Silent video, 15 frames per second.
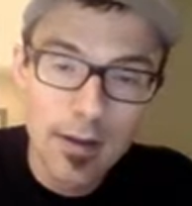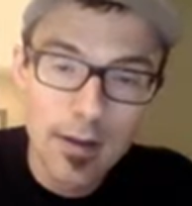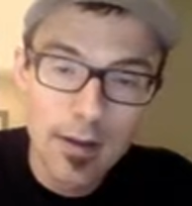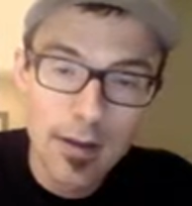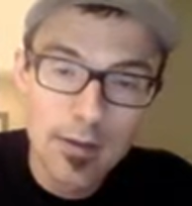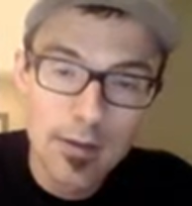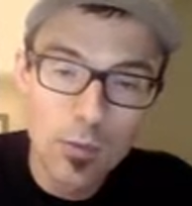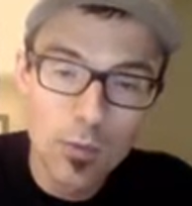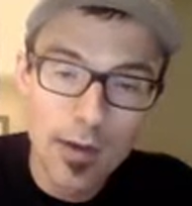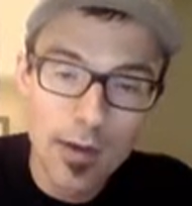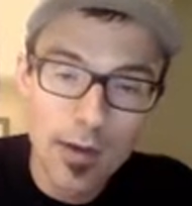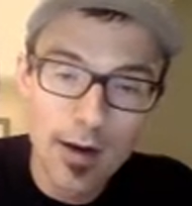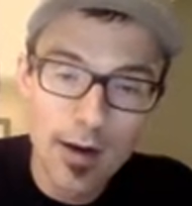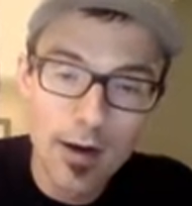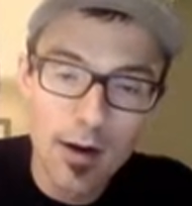this is
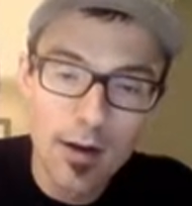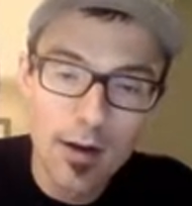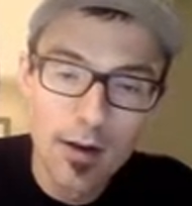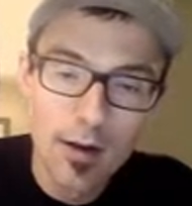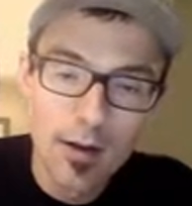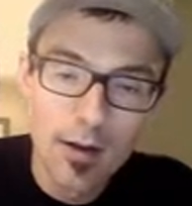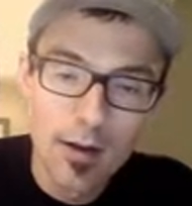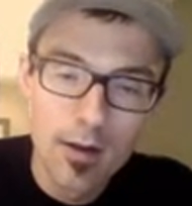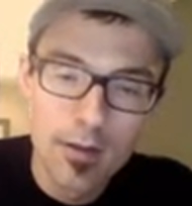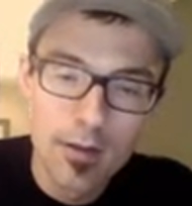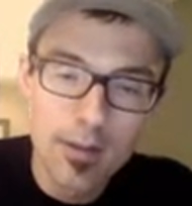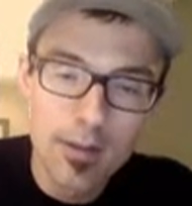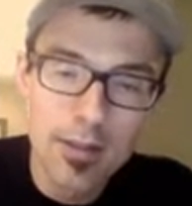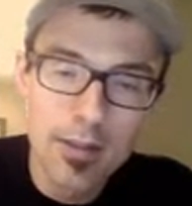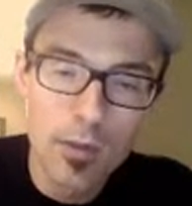where
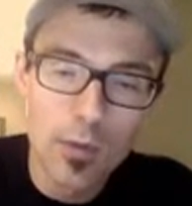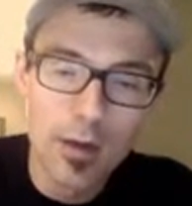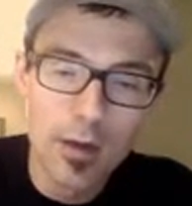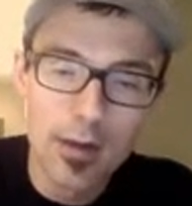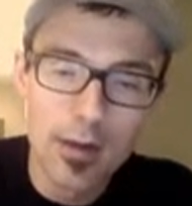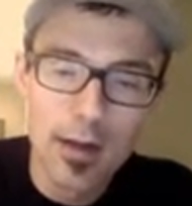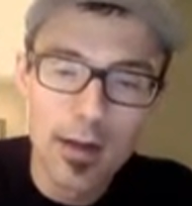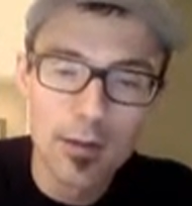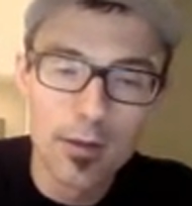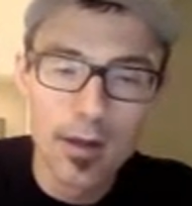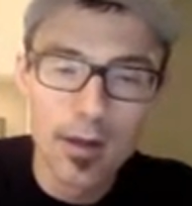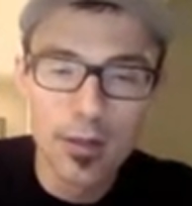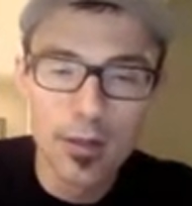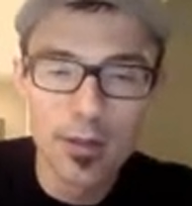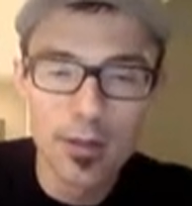all the
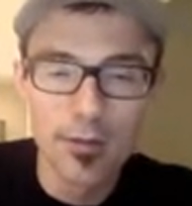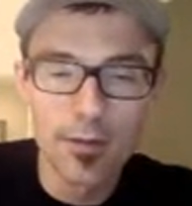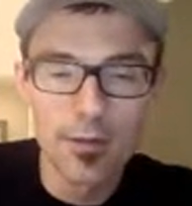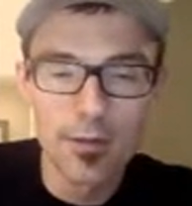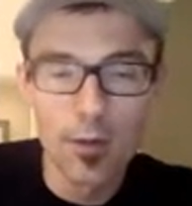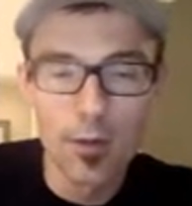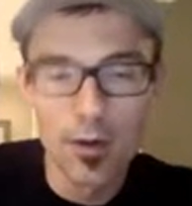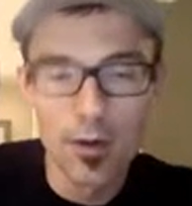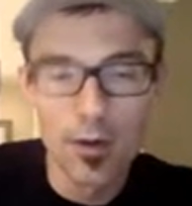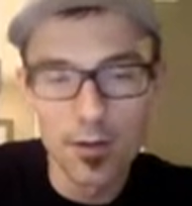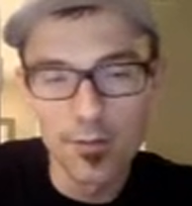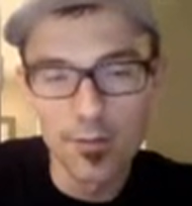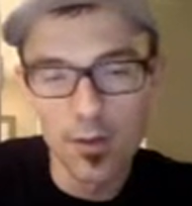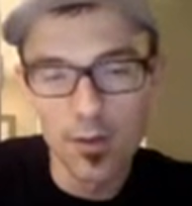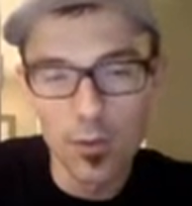coloration for the
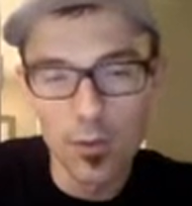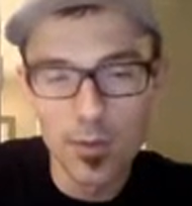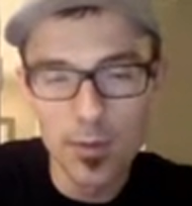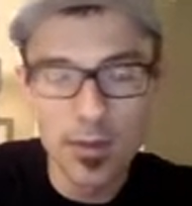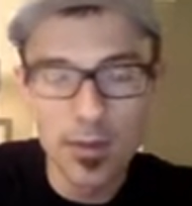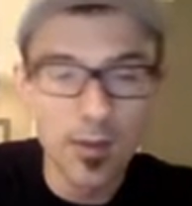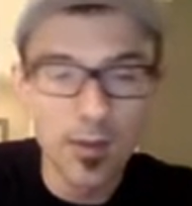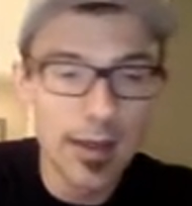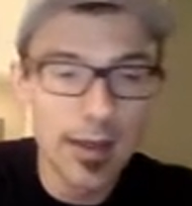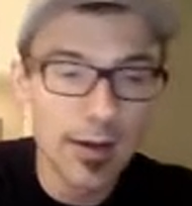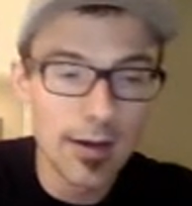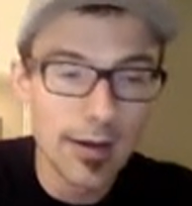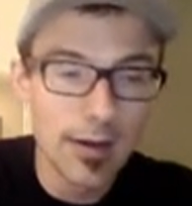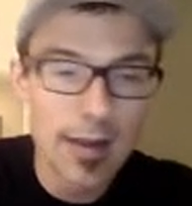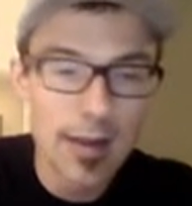fur would be located.